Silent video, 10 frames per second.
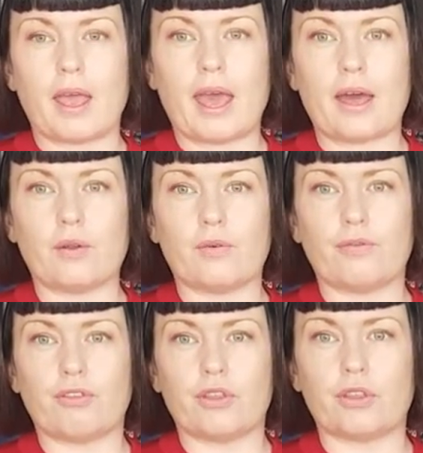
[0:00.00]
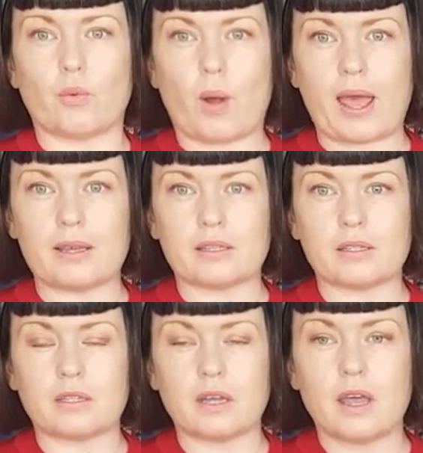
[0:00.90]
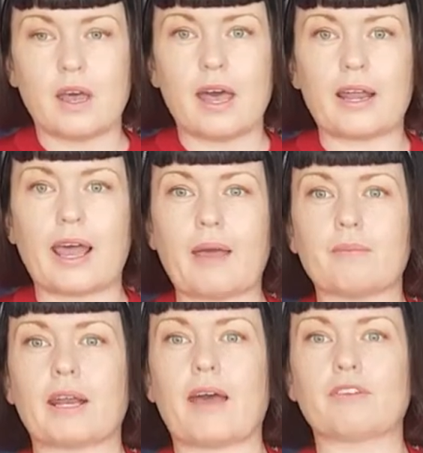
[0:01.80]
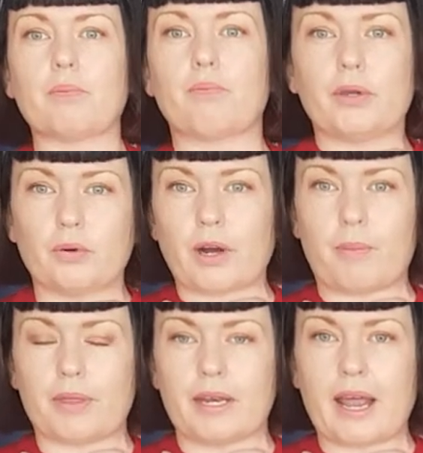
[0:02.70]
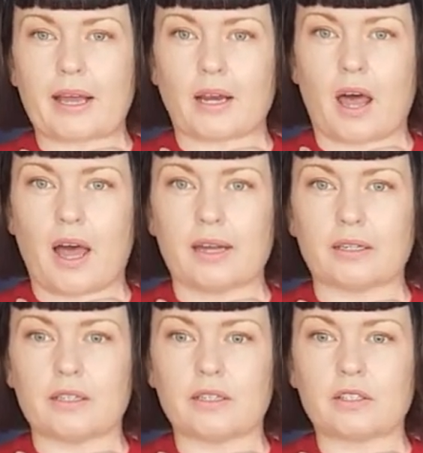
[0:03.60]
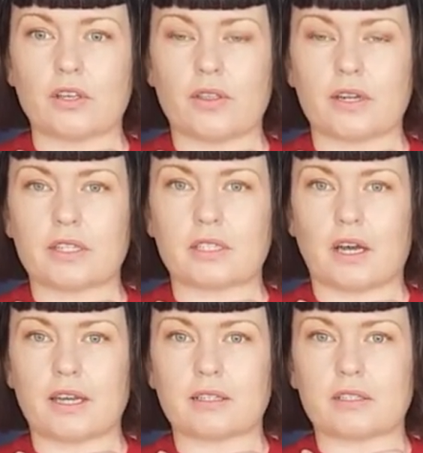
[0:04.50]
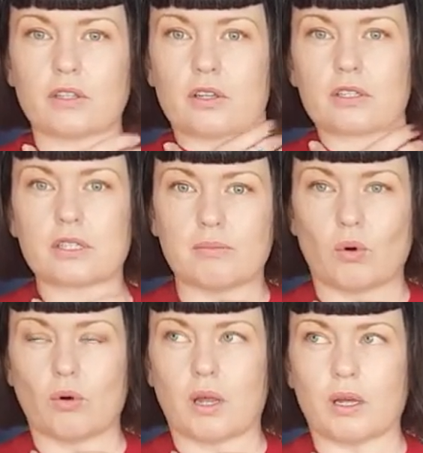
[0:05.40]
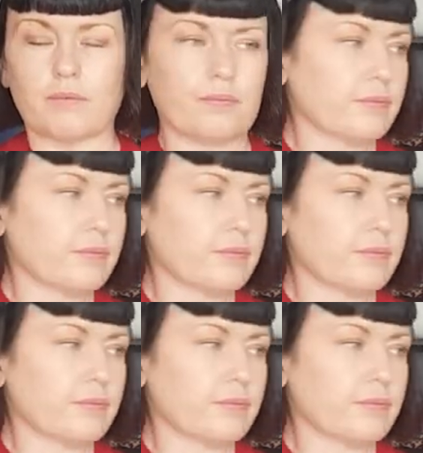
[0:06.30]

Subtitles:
out of the waist, and I am gonna have to build up the neckline so that it's tight, so that it's smaller.